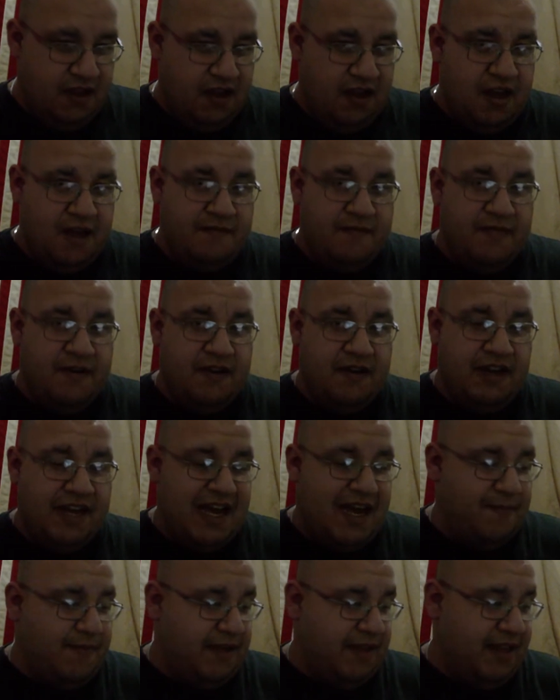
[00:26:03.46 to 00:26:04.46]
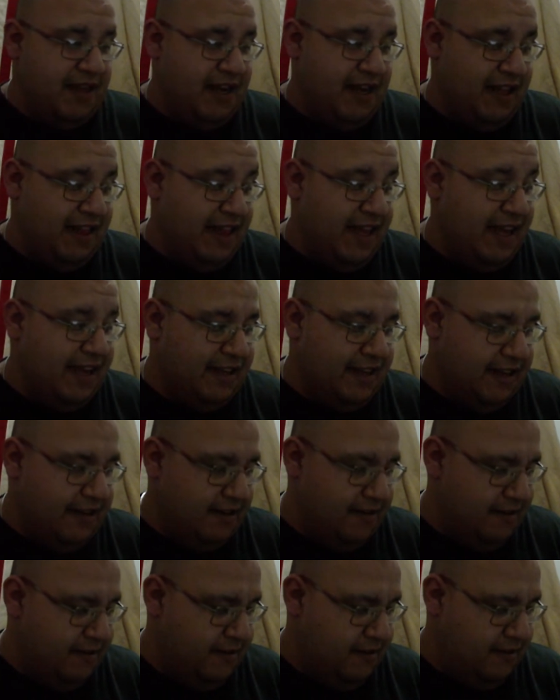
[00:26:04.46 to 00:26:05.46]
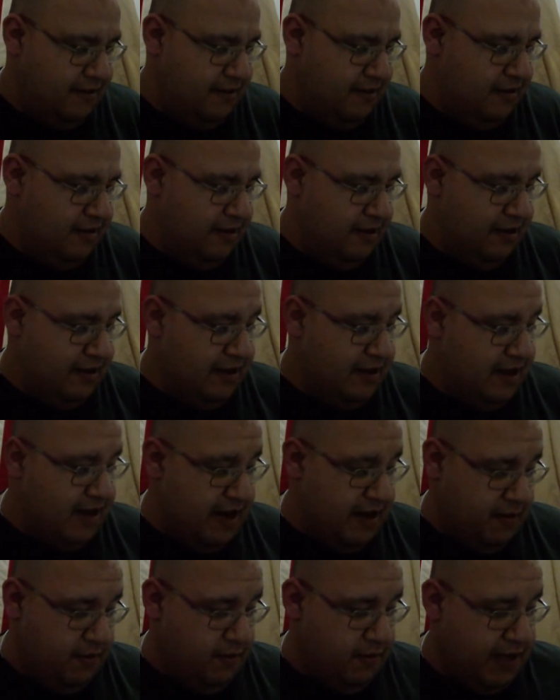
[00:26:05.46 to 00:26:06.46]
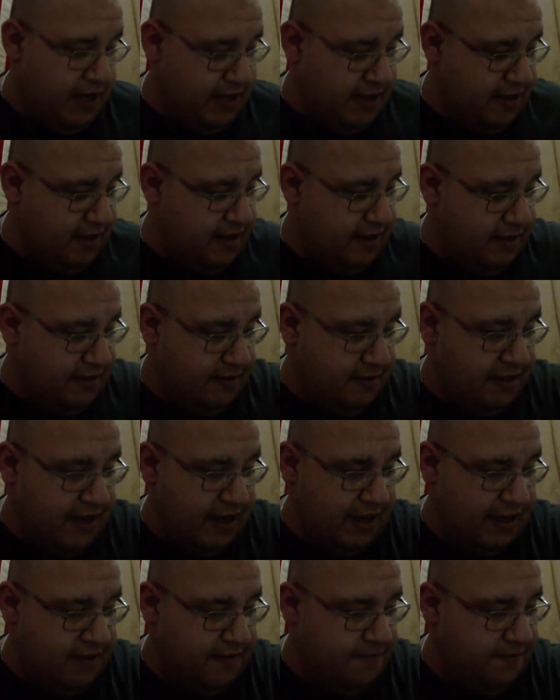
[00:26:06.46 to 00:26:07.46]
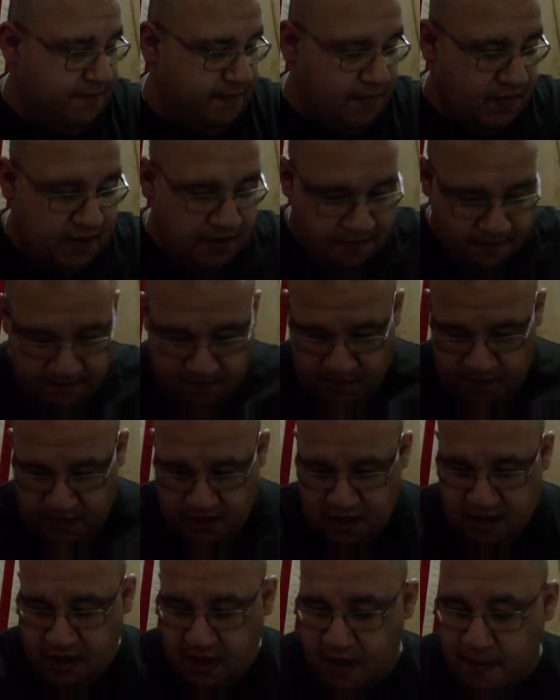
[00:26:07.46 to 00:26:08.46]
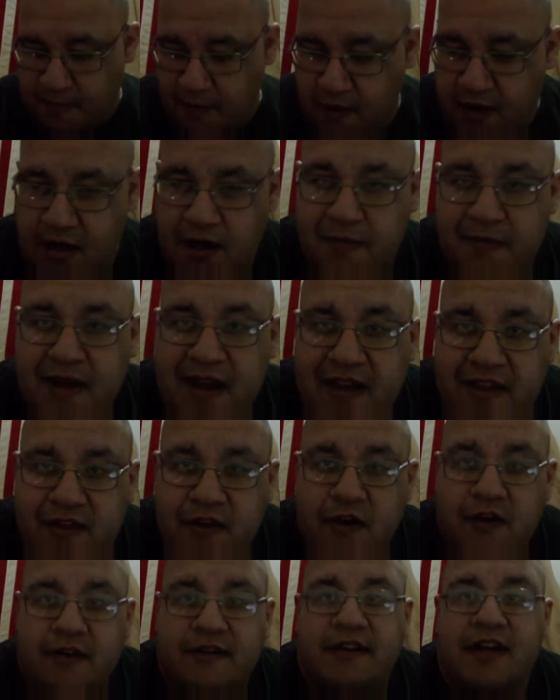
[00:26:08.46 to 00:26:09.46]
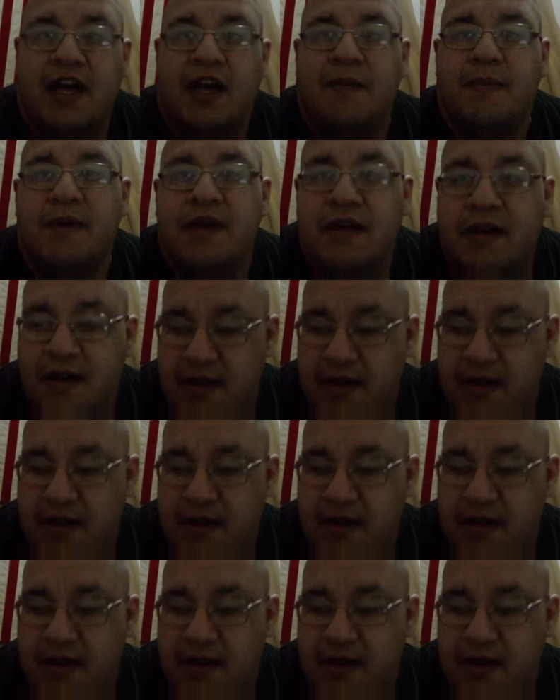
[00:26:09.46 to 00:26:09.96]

I'm very happy that I liked it. That I do like it, and I still like it. I'm already on my third tub.